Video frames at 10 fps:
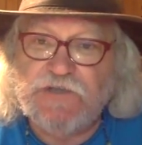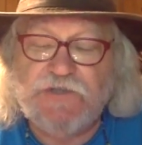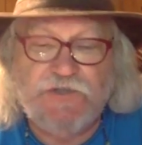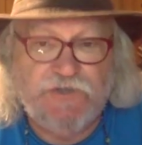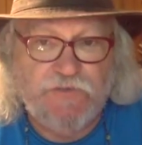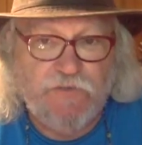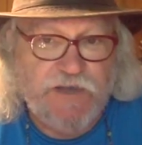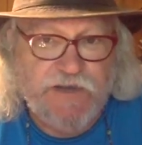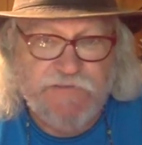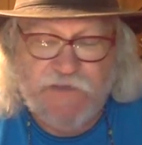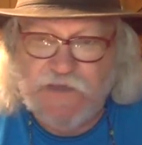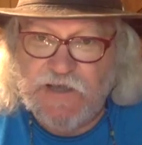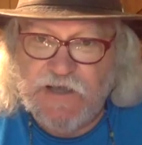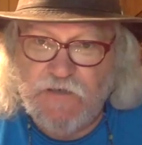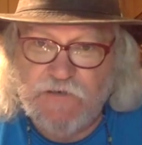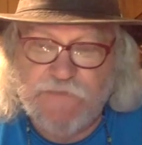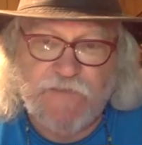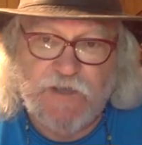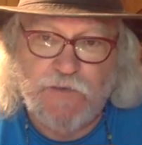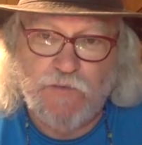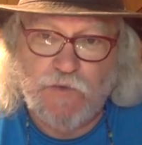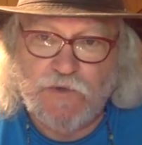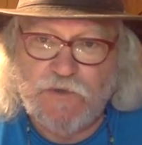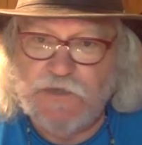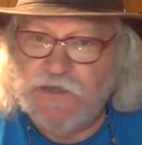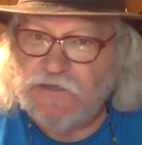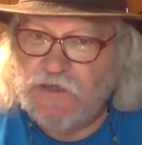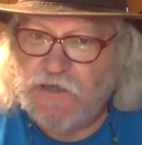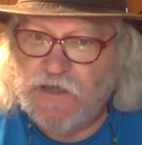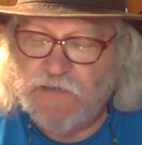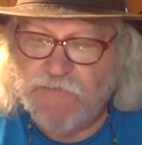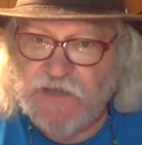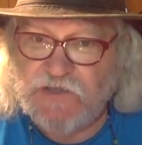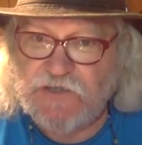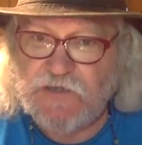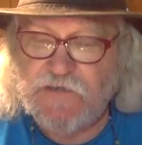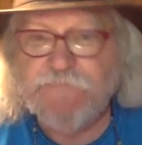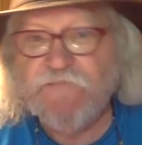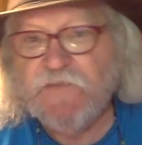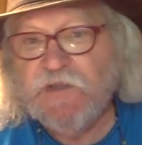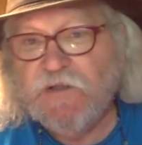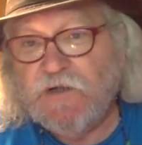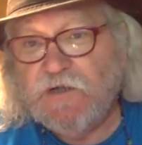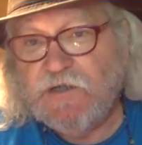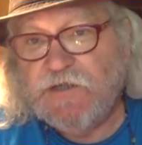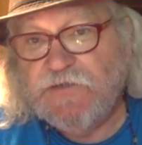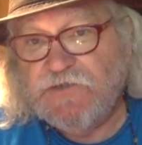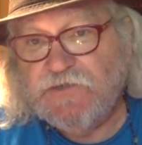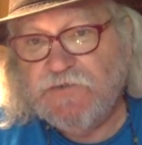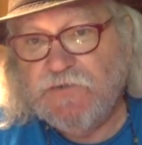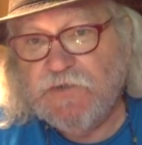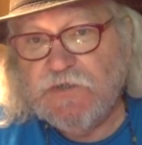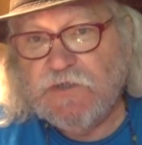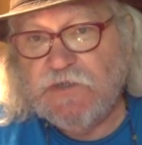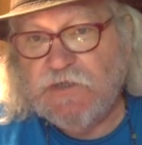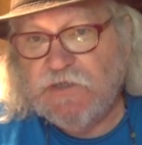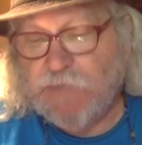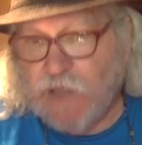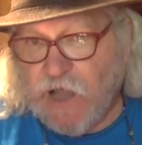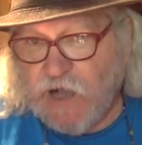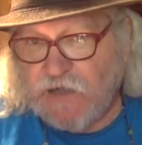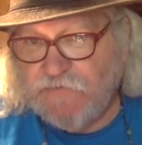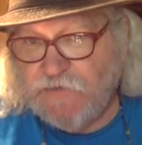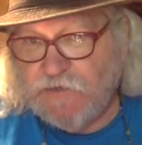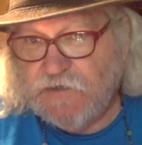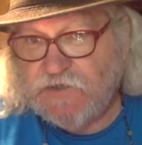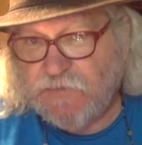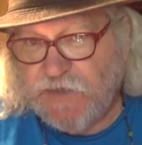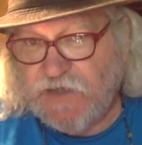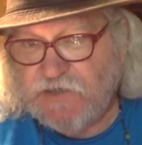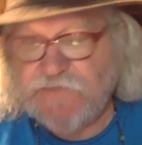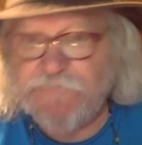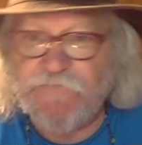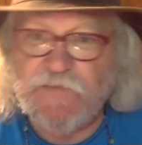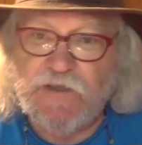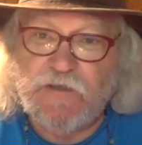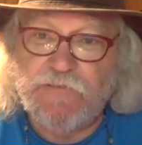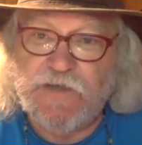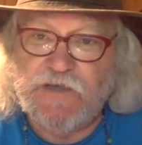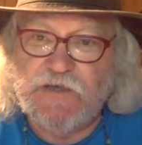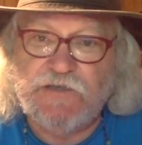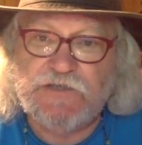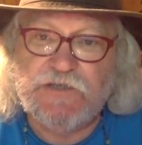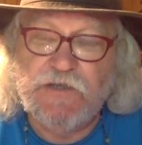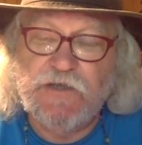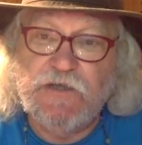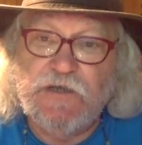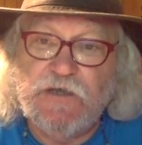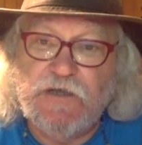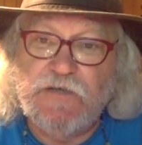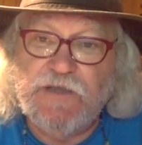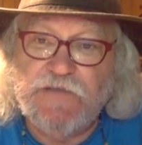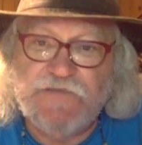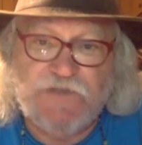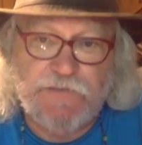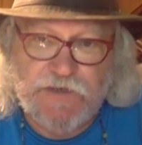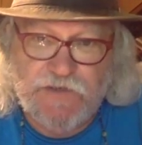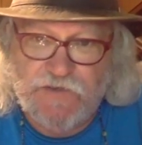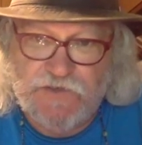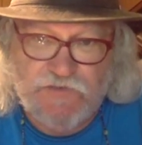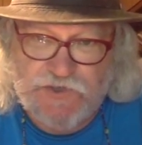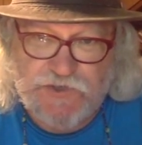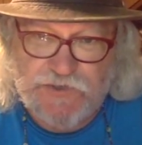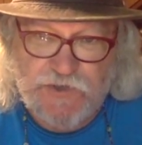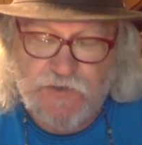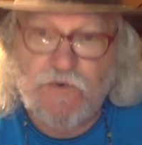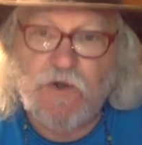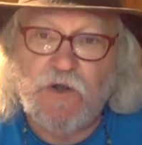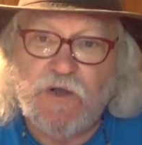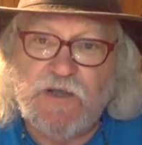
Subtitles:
that you write everything out in Word and cut and paste it into the block space because if something should go wrong,